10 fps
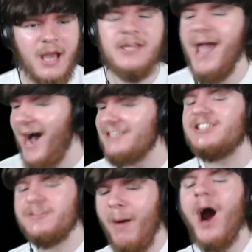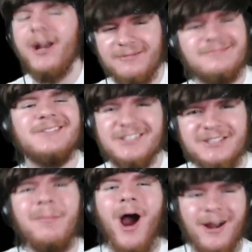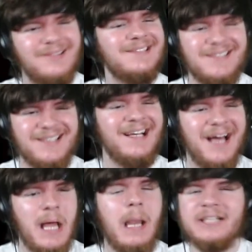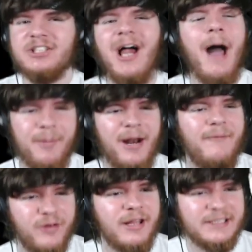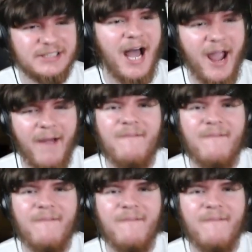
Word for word: Yeah, smart! Smart! Let's clap it up for this guy.